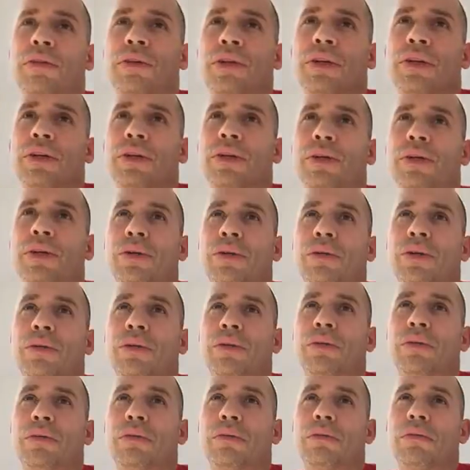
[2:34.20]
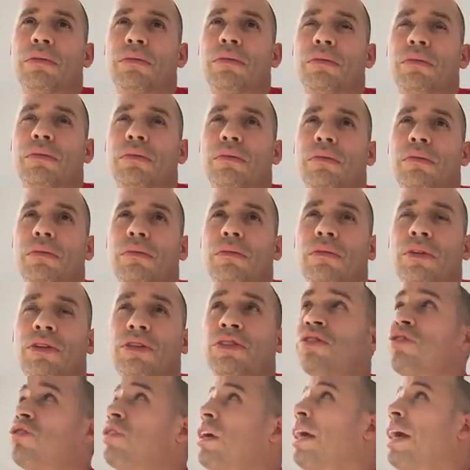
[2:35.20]

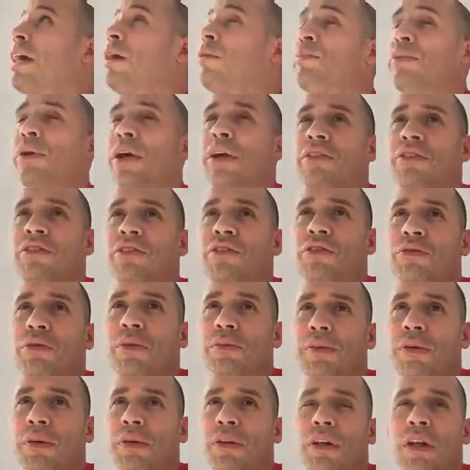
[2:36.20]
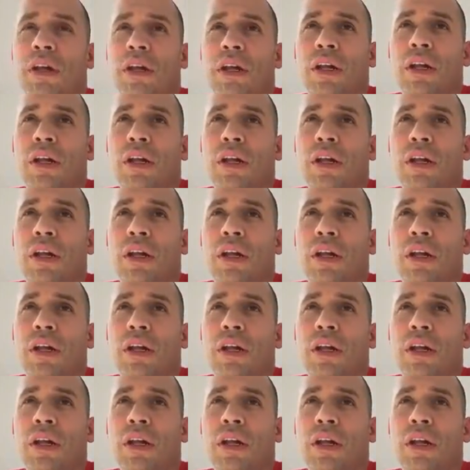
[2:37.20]
let's just take airplanes at just one point.